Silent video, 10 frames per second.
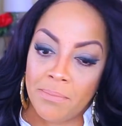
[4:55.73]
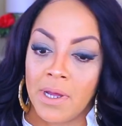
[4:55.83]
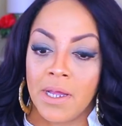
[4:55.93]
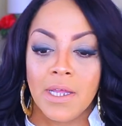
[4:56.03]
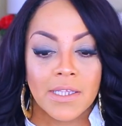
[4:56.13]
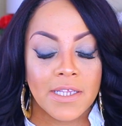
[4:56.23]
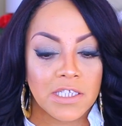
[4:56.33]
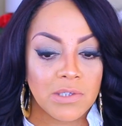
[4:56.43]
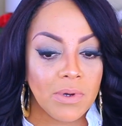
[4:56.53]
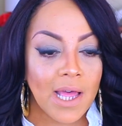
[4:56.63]
but
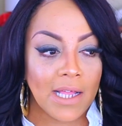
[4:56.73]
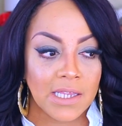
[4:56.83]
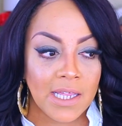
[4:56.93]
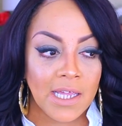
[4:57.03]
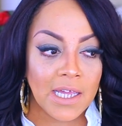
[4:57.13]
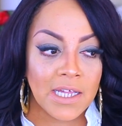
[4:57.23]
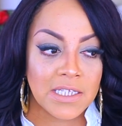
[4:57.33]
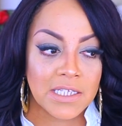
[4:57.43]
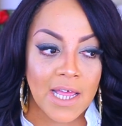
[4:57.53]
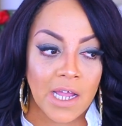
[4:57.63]
this one I think
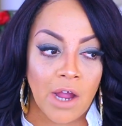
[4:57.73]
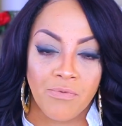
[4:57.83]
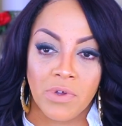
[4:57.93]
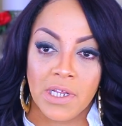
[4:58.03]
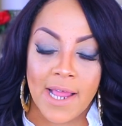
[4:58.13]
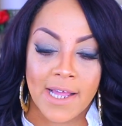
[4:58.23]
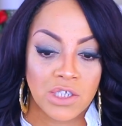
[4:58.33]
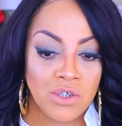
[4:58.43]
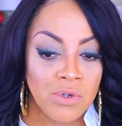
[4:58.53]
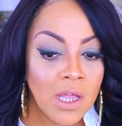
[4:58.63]
is like a really
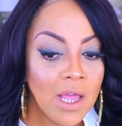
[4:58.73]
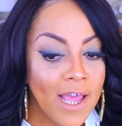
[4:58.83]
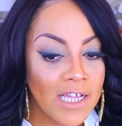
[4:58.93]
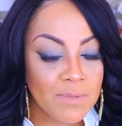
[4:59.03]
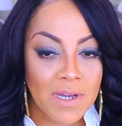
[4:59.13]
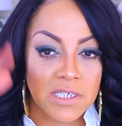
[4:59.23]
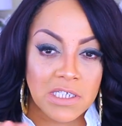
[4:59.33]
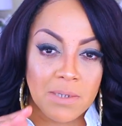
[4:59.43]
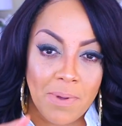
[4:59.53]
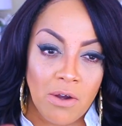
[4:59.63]
nice unit,
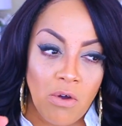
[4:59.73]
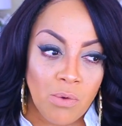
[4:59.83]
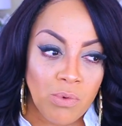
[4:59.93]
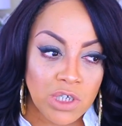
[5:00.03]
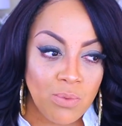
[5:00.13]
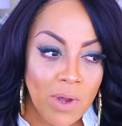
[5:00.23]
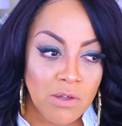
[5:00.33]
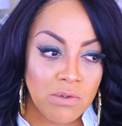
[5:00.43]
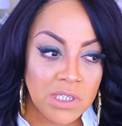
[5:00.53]
especially depending on which way you